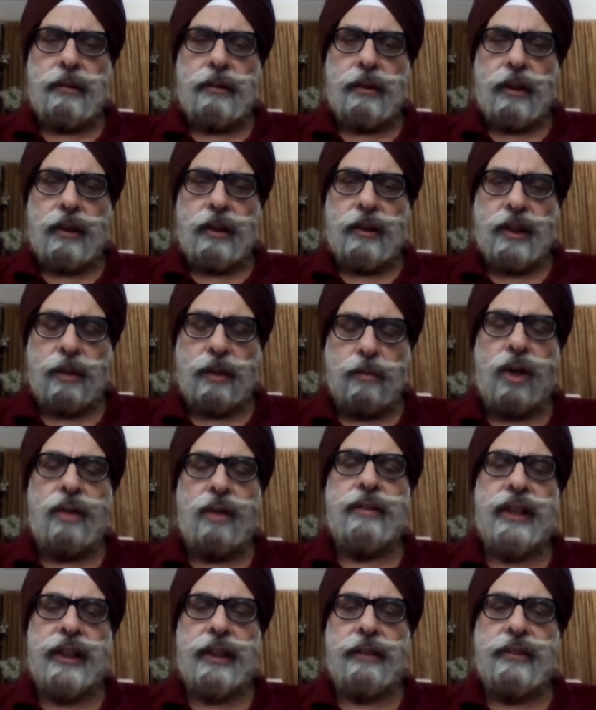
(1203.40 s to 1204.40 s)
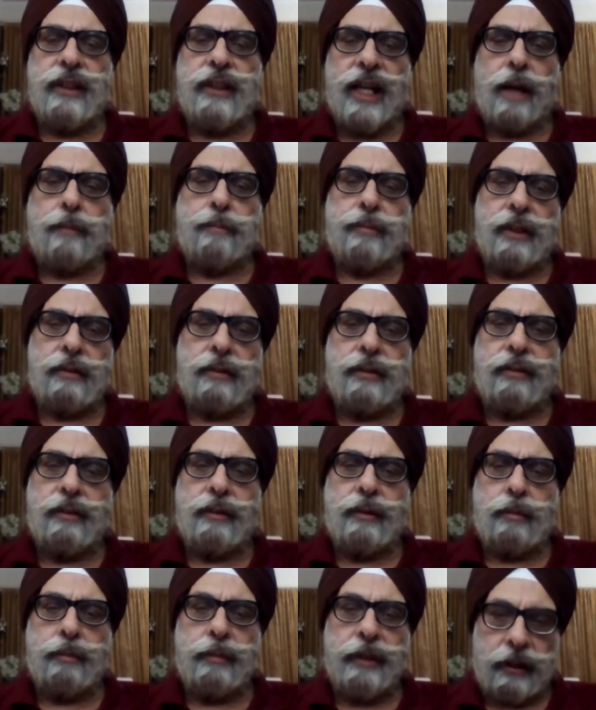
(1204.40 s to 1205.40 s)
The more we give, the happier we
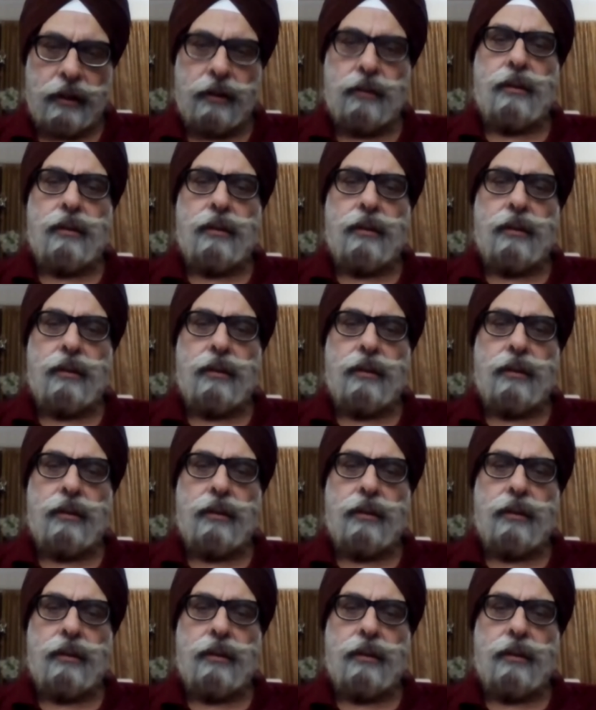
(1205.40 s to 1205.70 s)
will be.